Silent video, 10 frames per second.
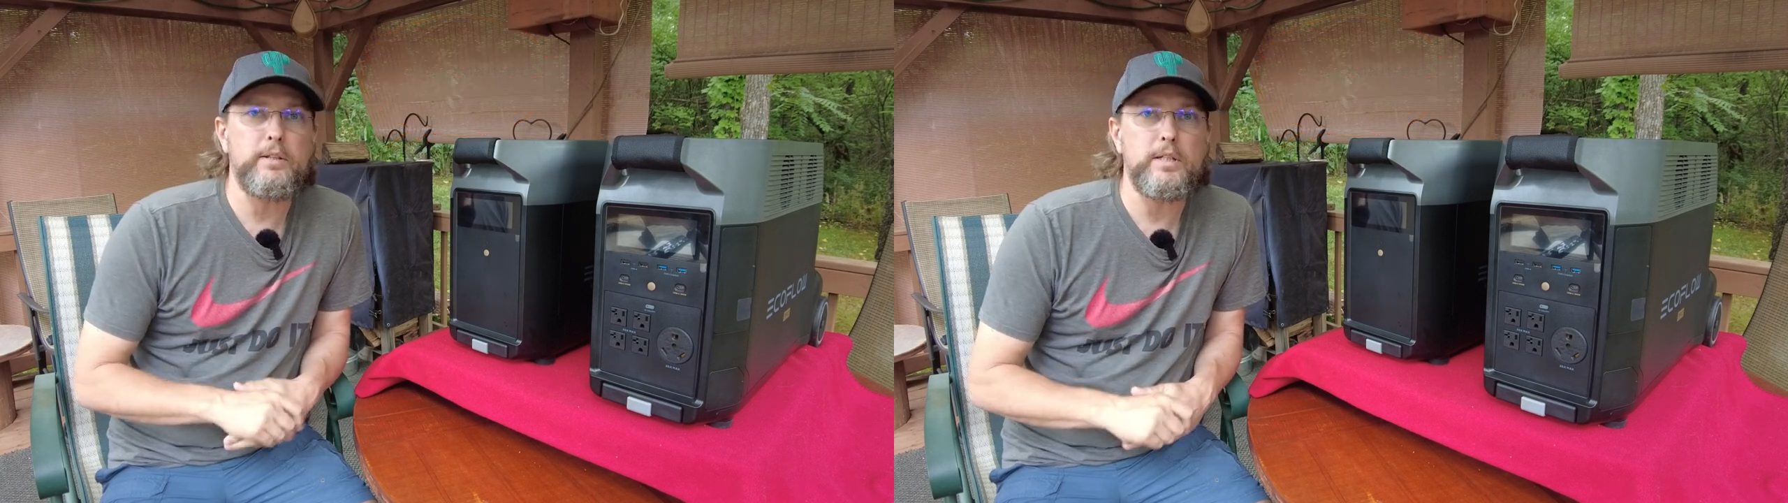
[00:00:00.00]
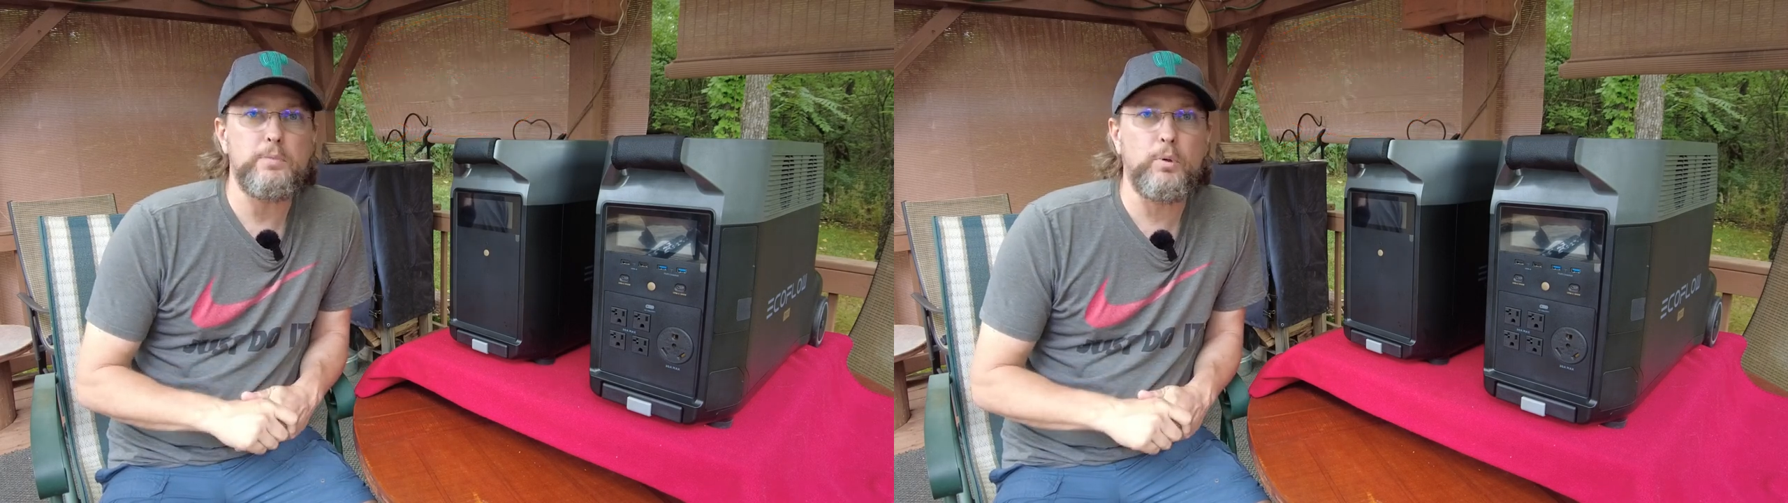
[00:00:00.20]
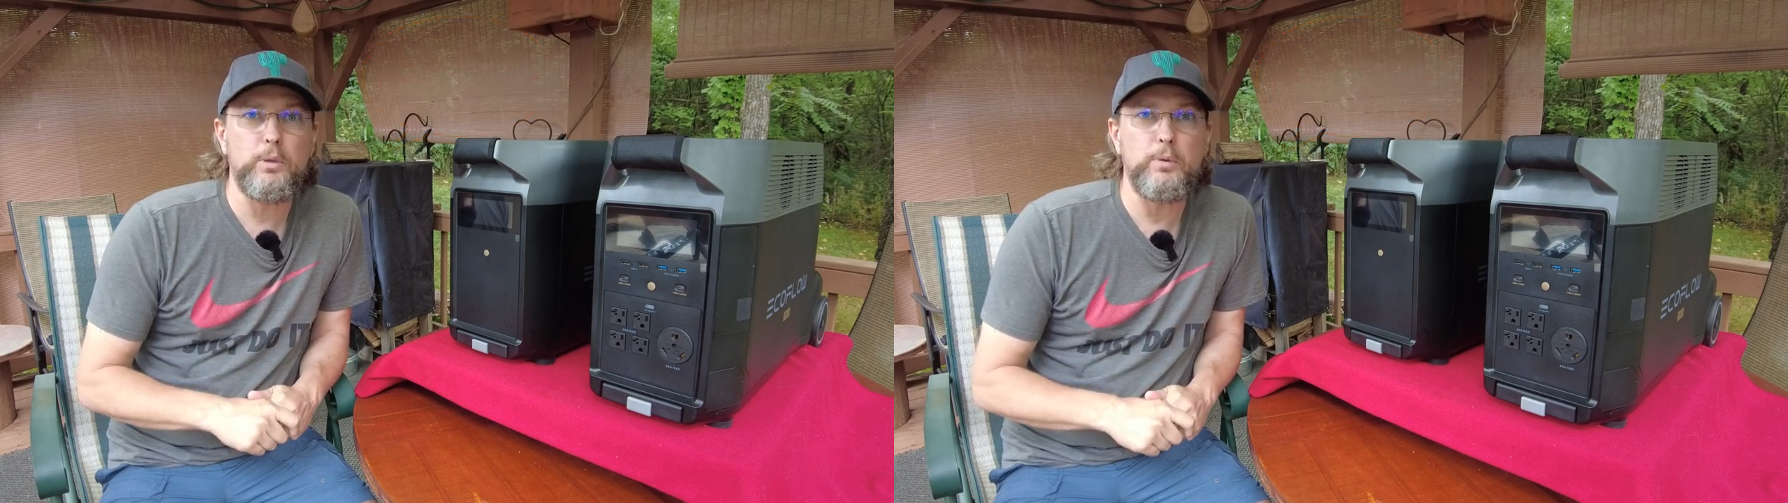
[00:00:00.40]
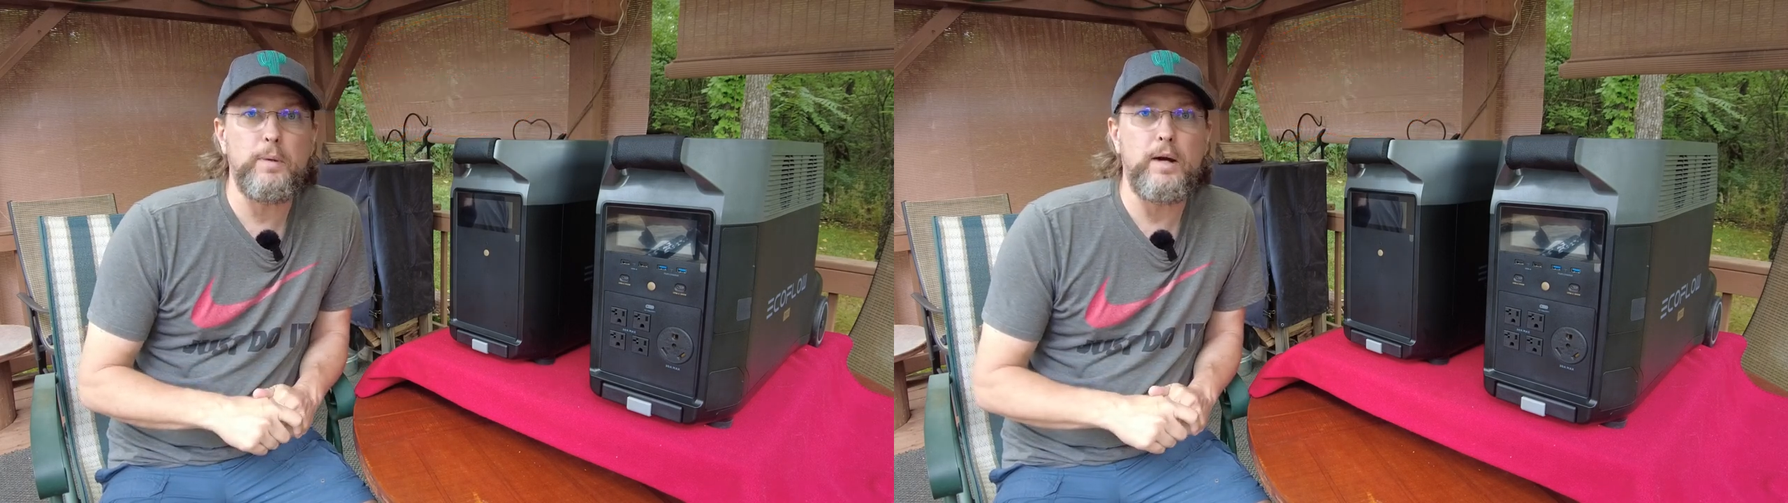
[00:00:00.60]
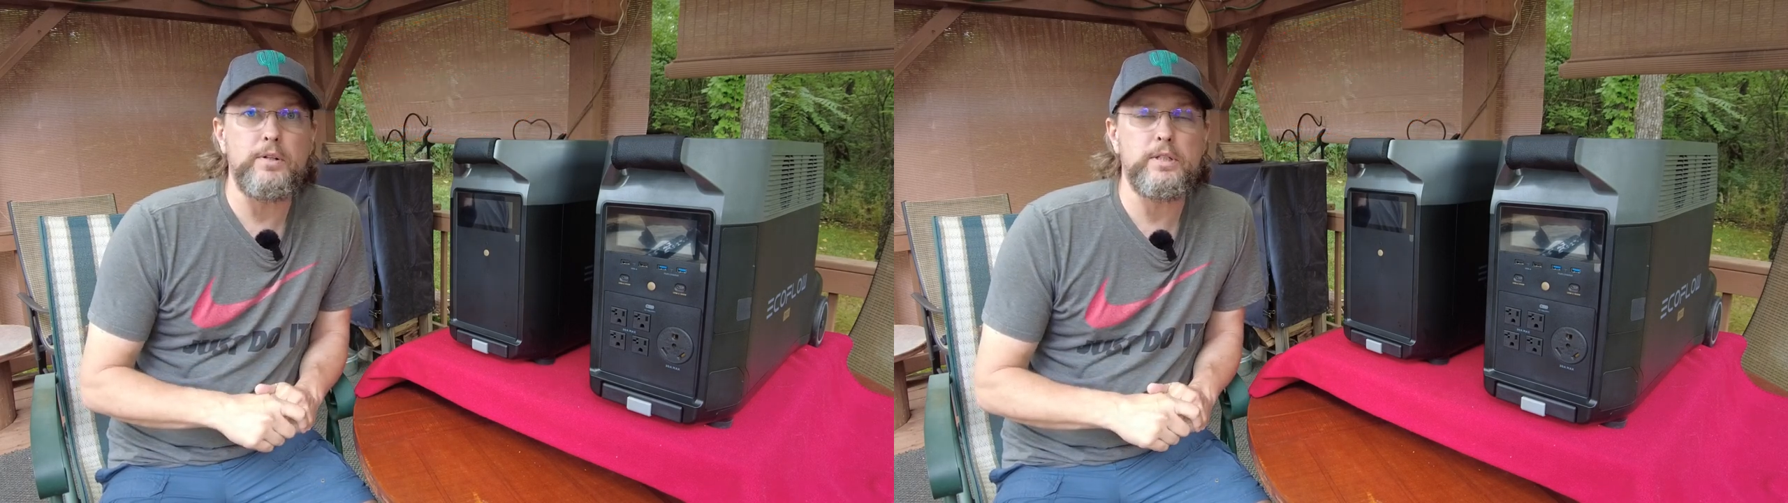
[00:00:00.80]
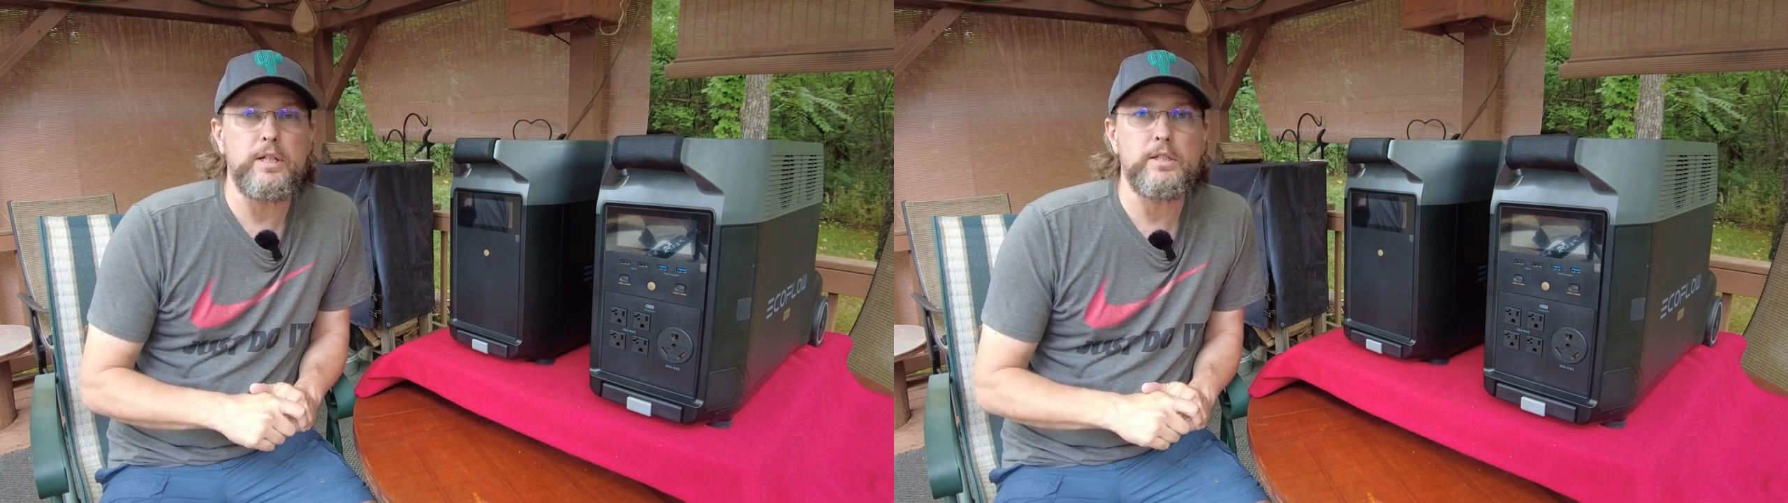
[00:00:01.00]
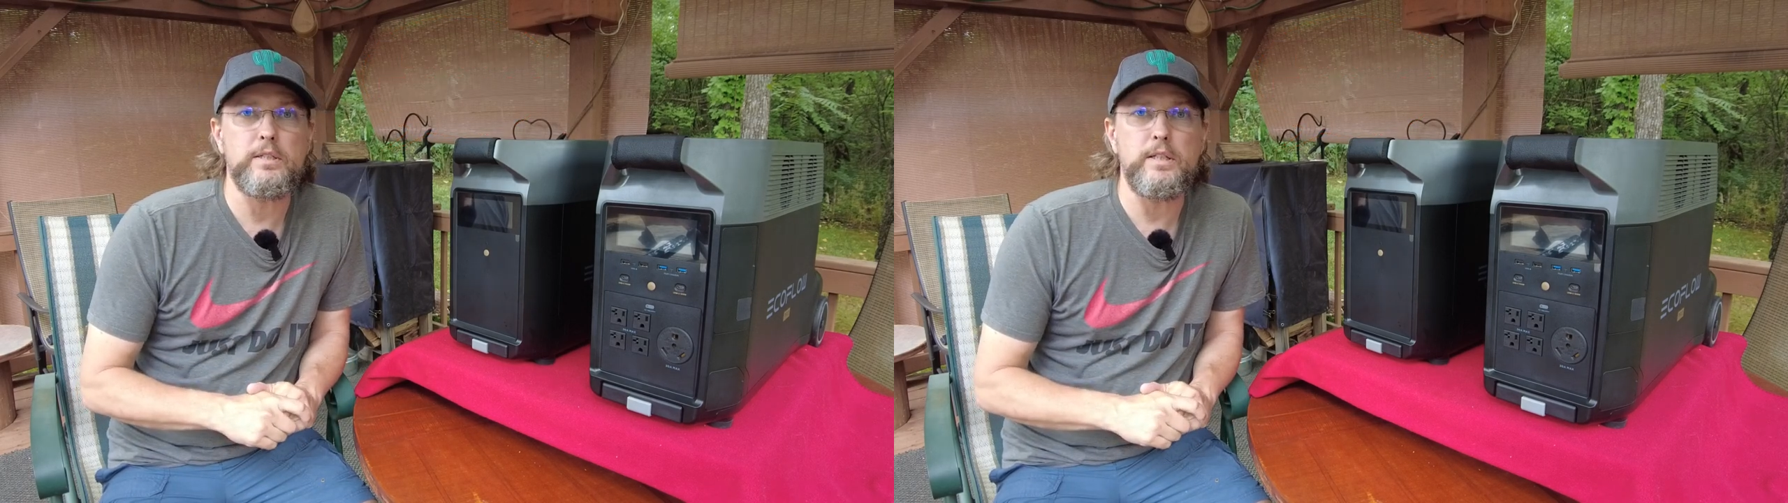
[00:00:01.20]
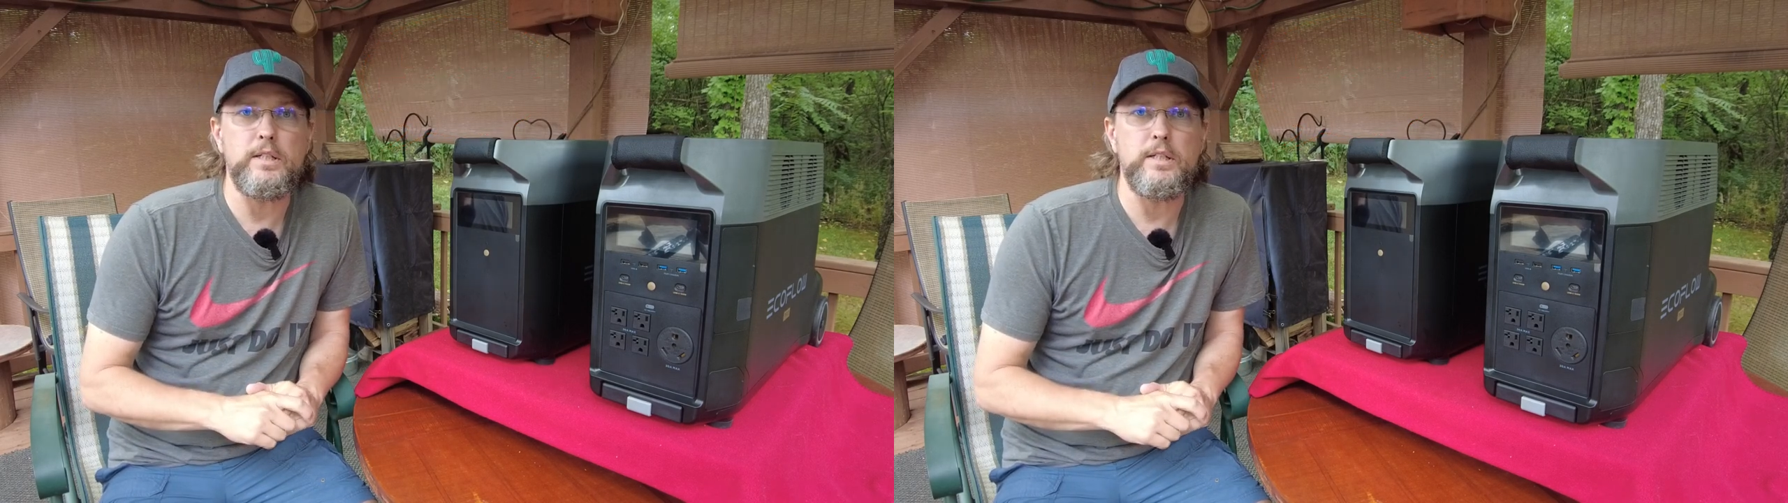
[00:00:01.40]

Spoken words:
these portable power stations